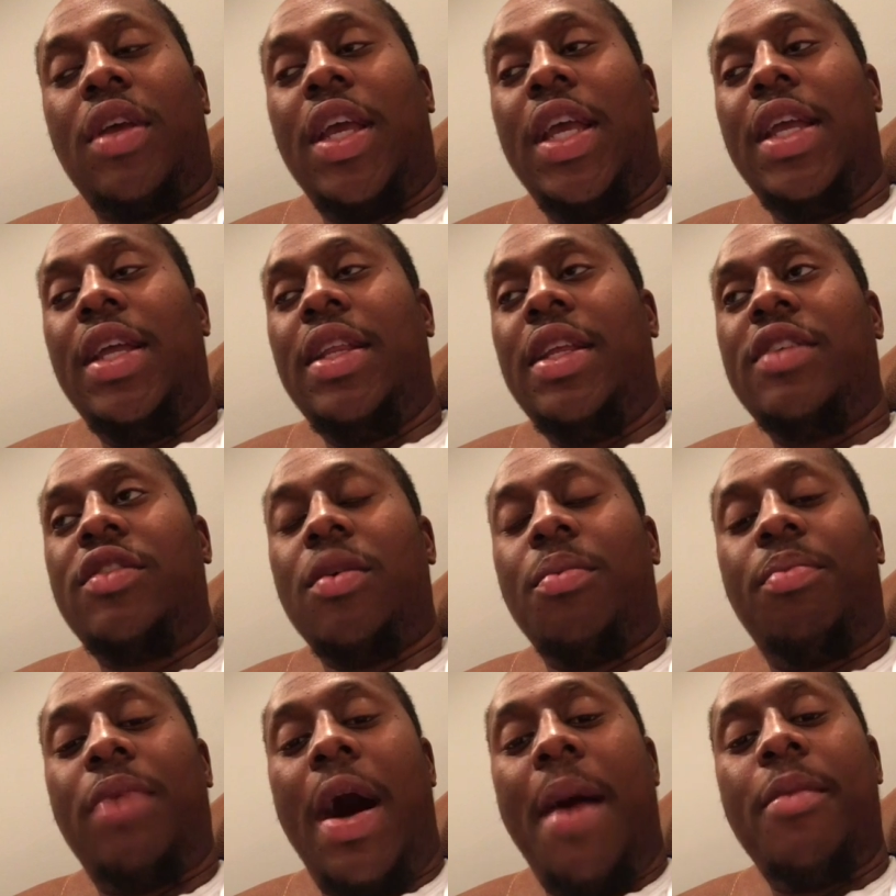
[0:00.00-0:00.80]
Eating these
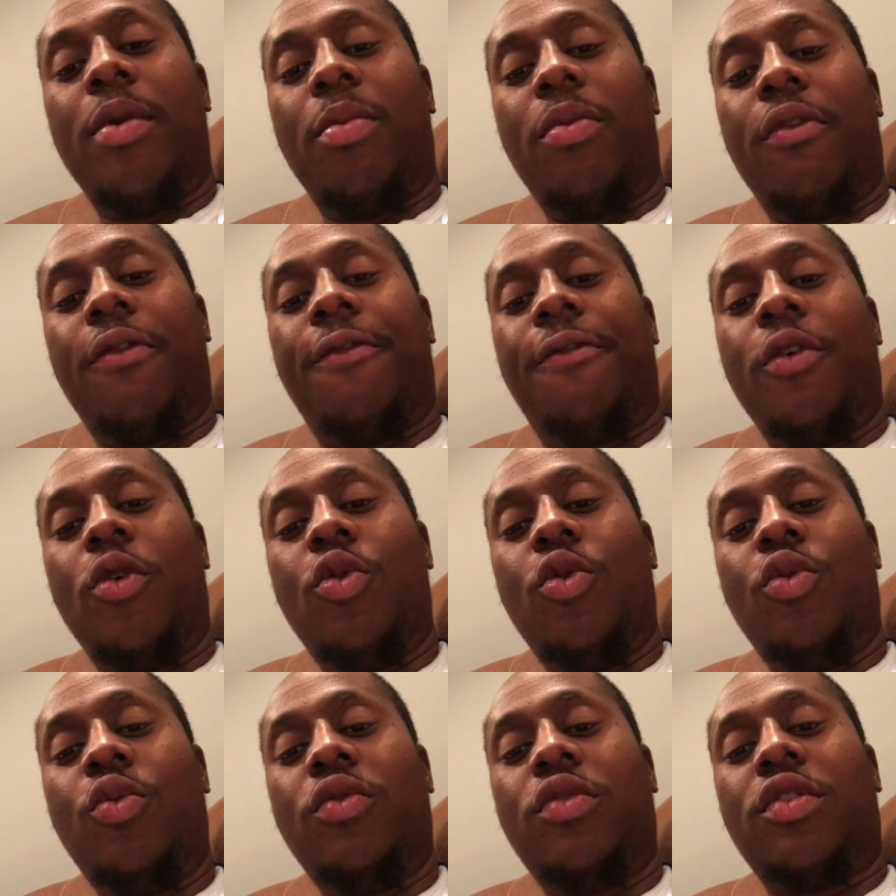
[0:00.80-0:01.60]
abominable
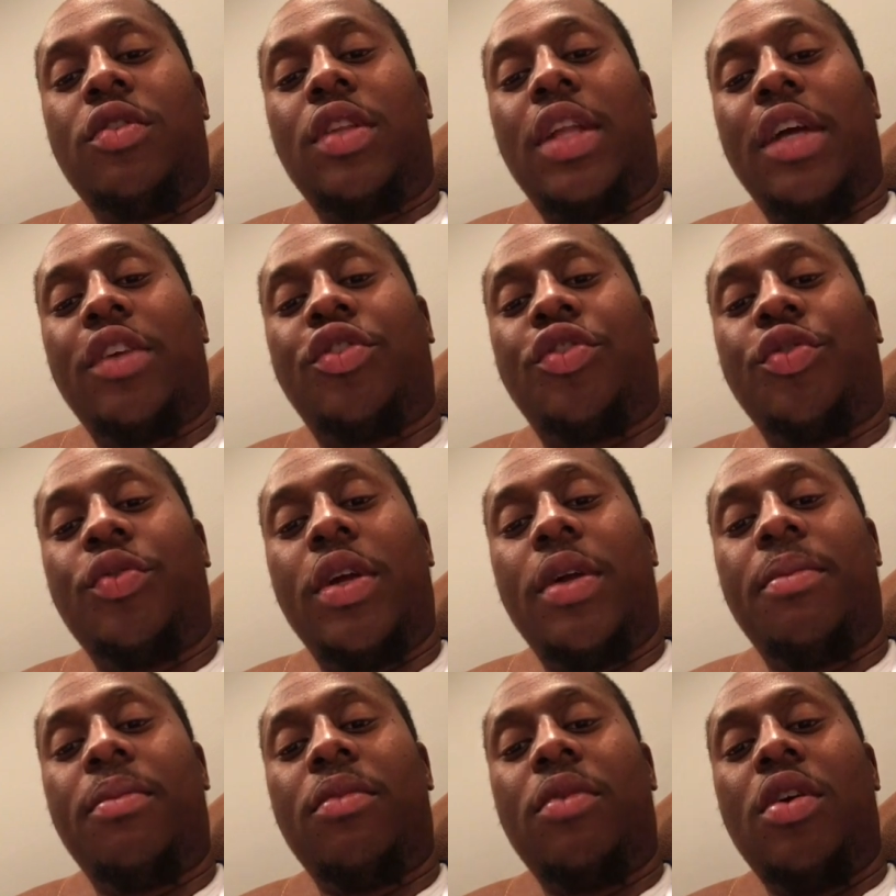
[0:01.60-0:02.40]
foods like
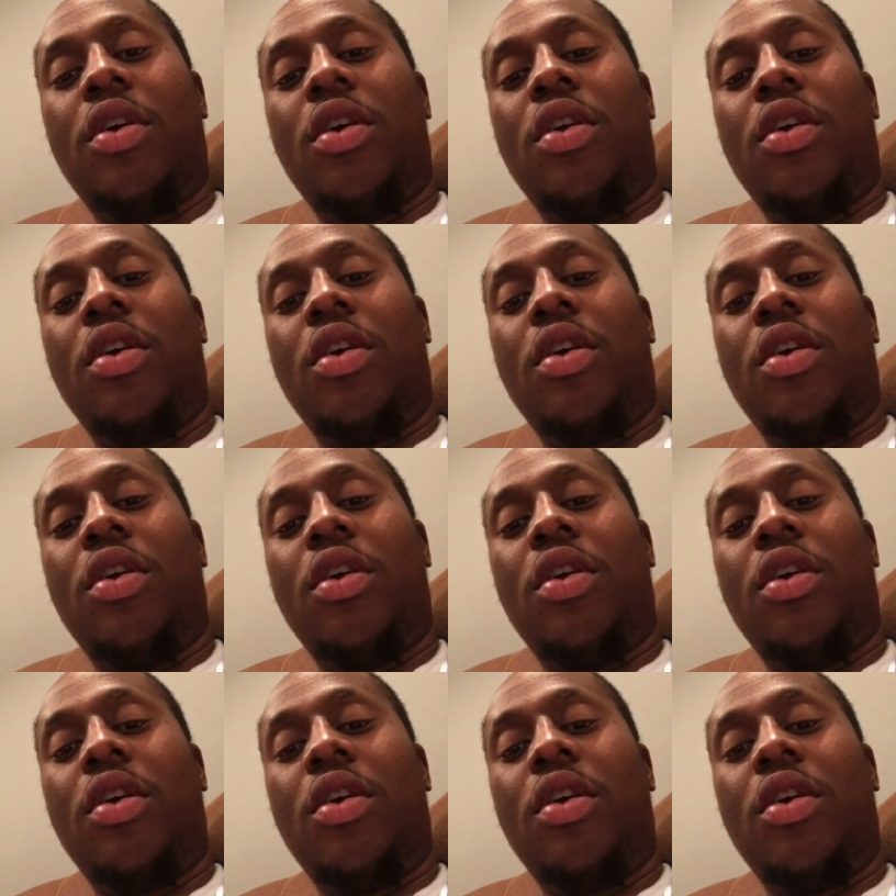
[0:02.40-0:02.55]
shrimp,